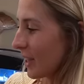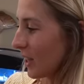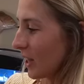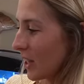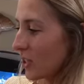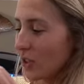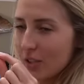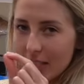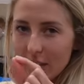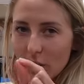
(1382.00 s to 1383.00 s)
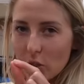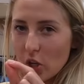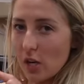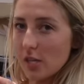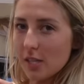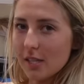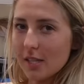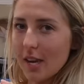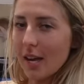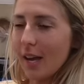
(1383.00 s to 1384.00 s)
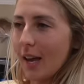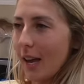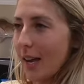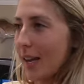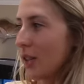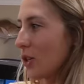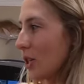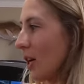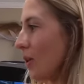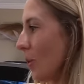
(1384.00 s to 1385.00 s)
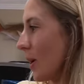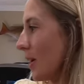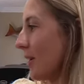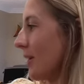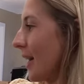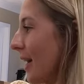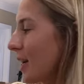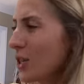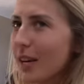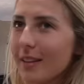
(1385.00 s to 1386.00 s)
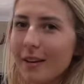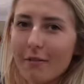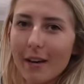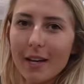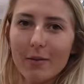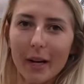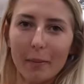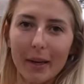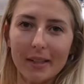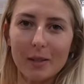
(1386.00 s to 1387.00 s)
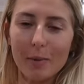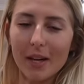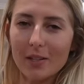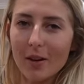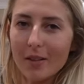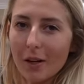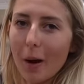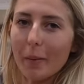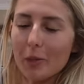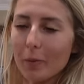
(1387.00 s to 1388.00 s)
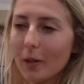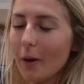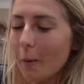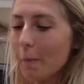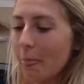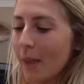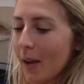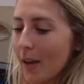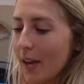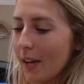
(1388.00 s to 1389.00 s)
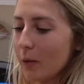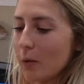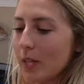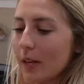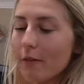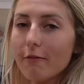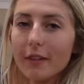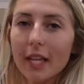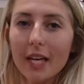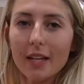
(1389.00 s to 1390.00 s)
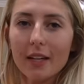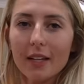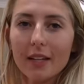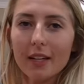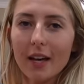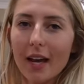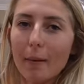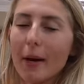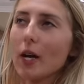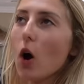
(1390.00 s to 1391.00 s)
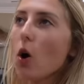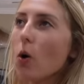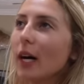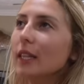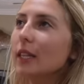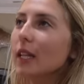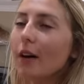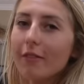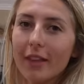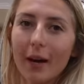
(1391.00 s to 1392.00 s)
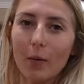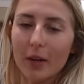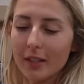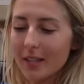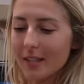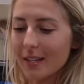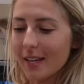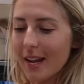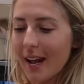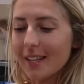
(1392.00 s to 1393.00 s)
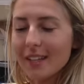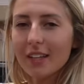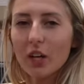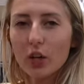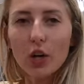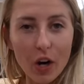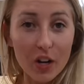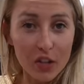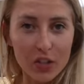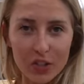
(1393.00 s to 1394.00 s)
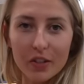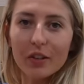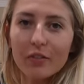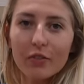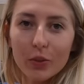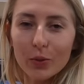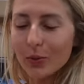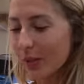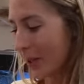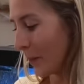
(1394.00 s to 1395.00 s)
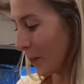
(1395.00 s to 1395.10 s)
clusters, like little chunks. And there's another one that actually I think a fan recommended to me. I saw it in the comments below. And it was like a flake. And I'm like, oh, I love that one because it, it adds like a crunch to your food.